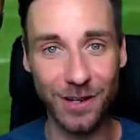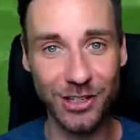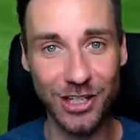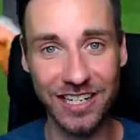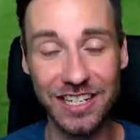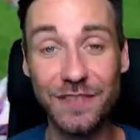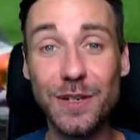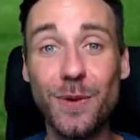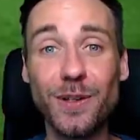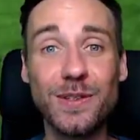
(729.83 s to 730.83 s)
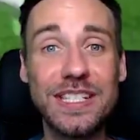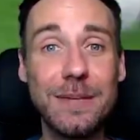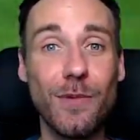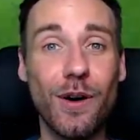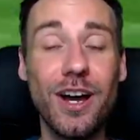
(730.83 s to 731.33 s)
channel if you want to see
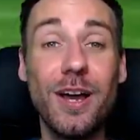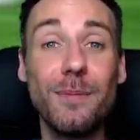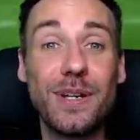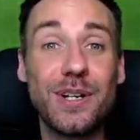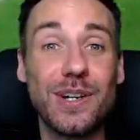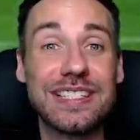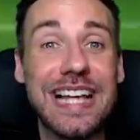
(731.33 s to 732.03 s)
more, because